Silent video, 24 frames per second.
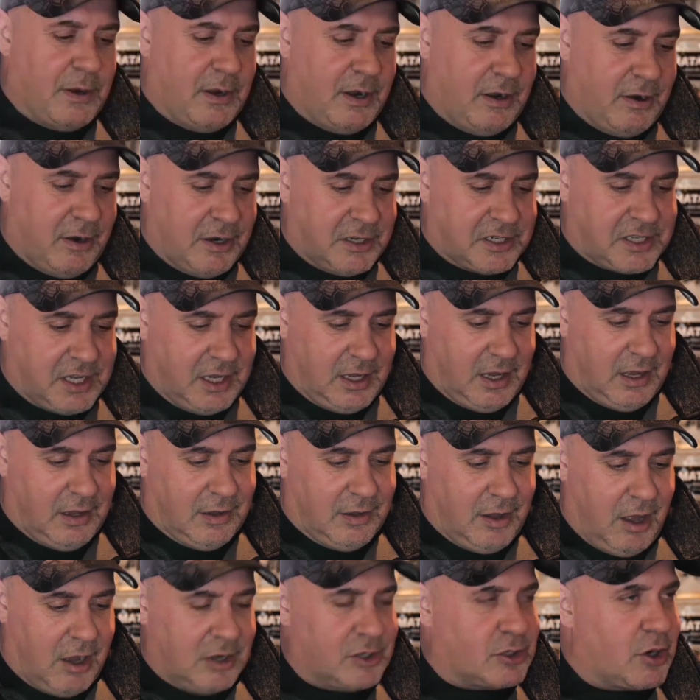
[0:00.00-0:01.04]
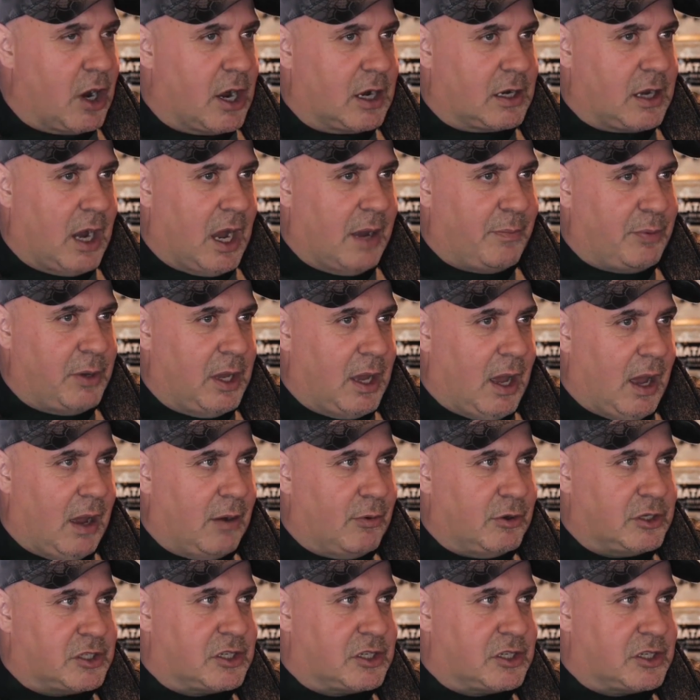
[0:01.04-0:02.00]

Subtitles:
beer here is the Long Track IPA,